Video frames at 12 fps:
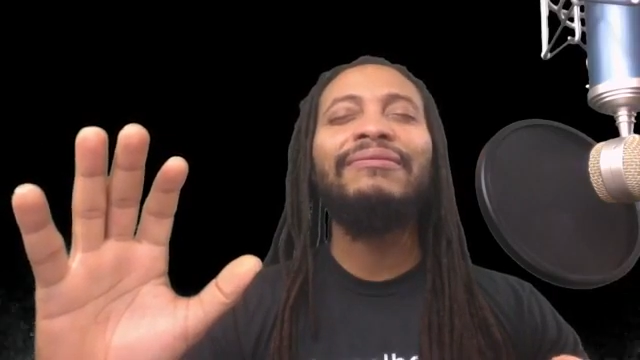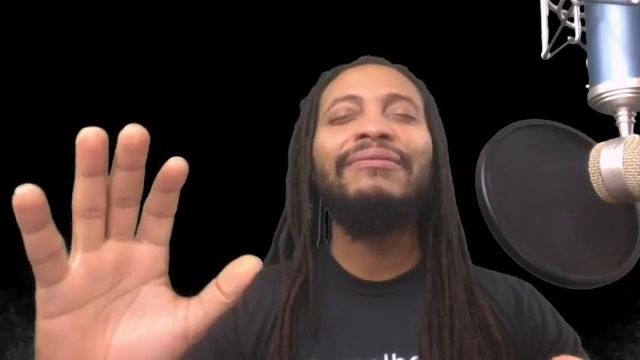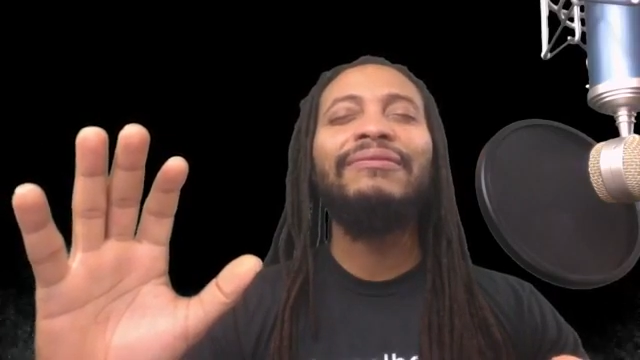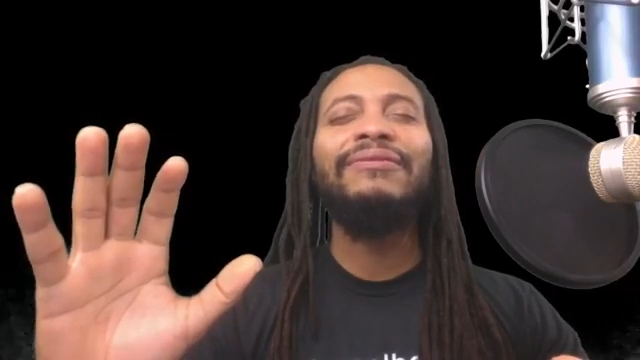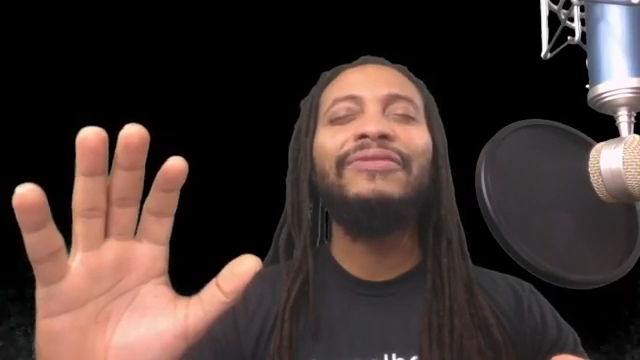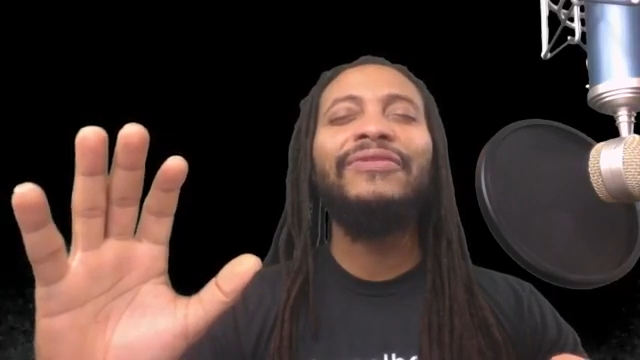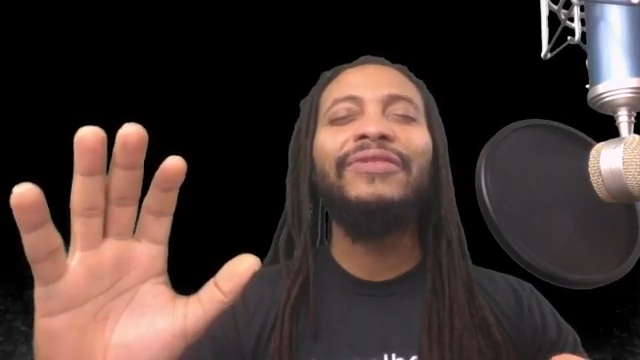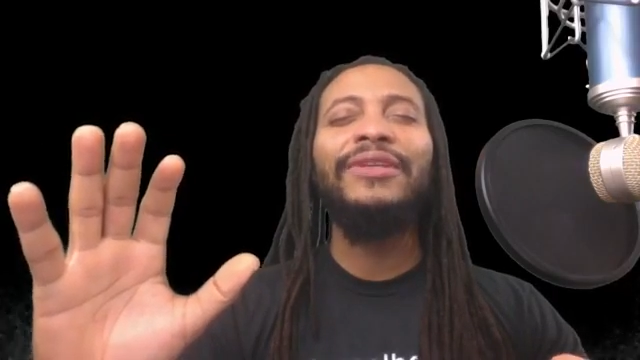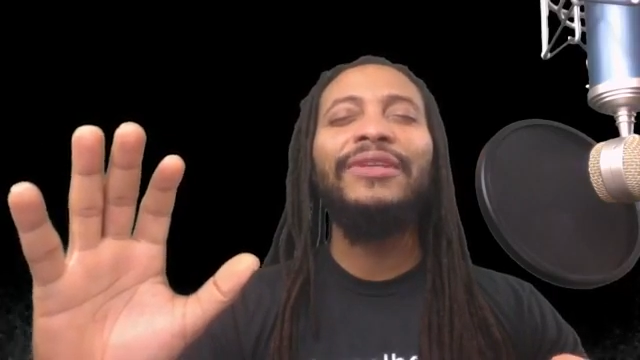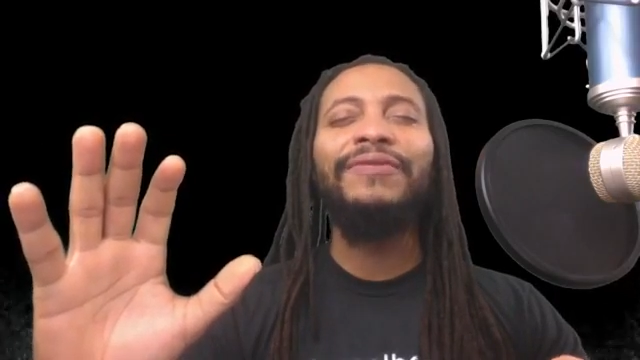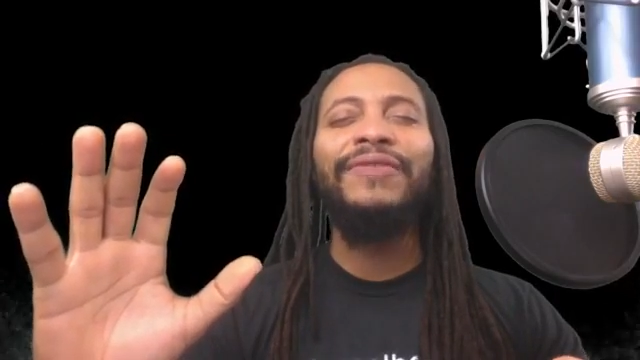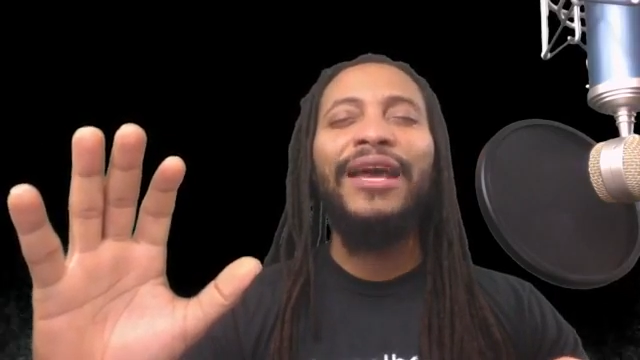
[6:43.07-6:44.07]
For the
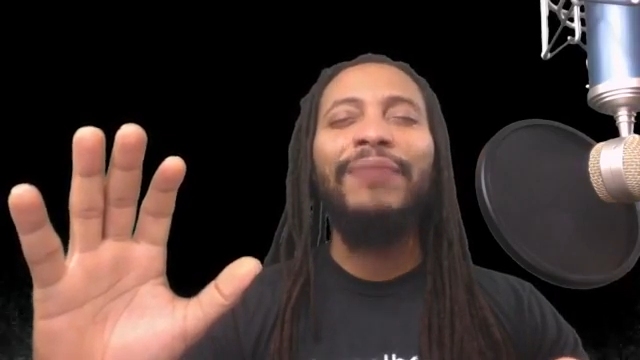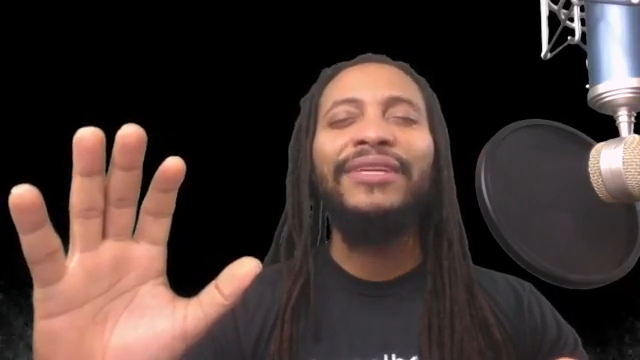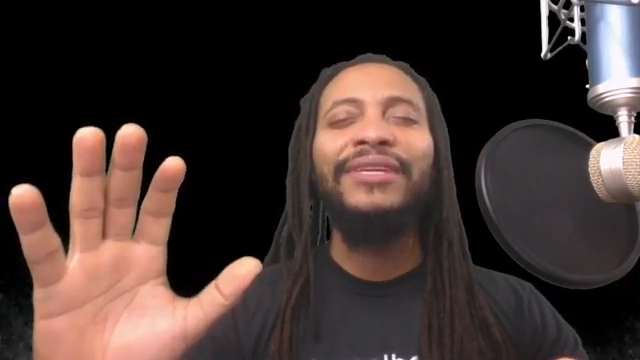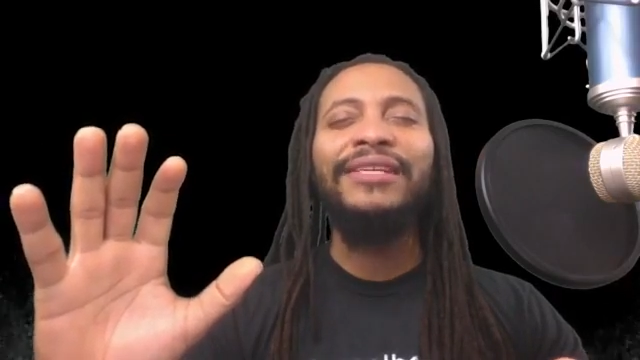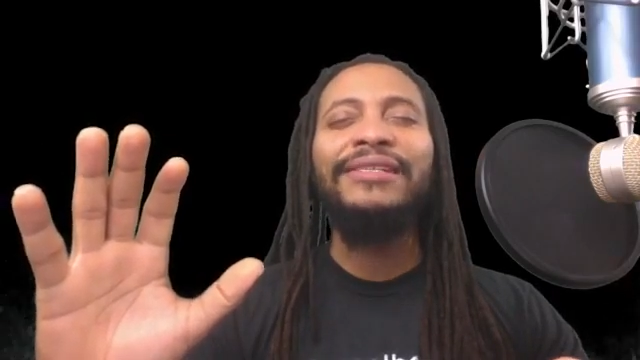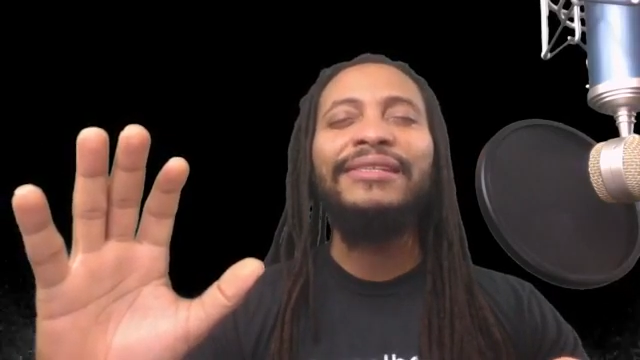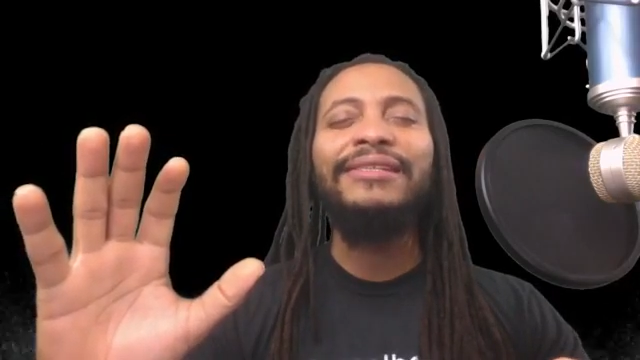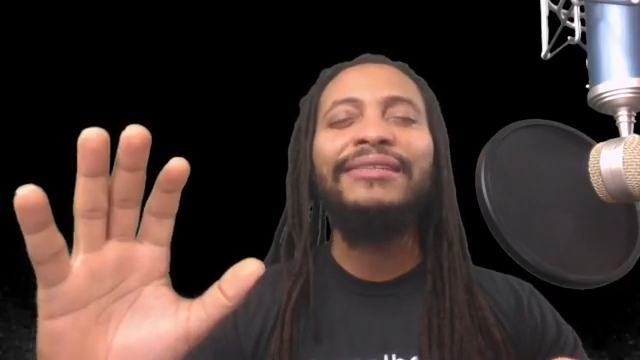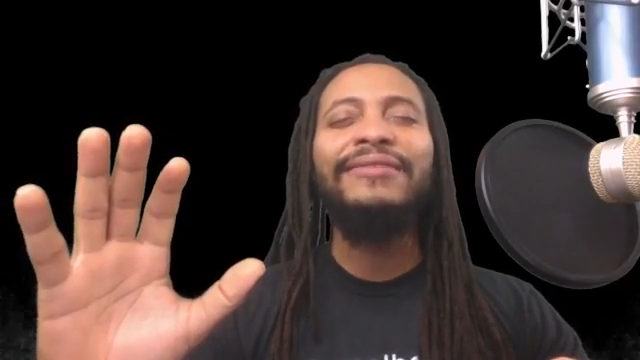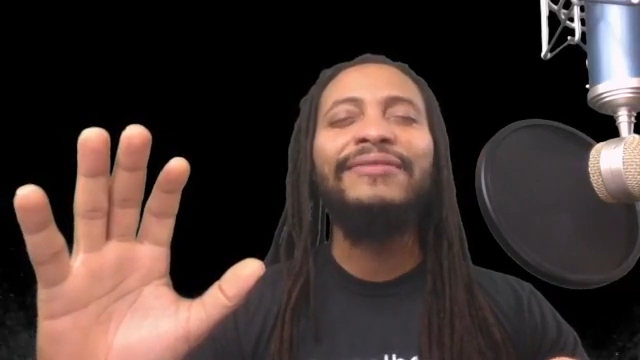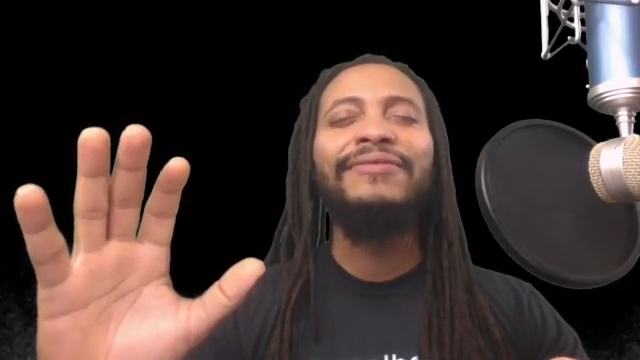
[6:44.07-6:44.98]
families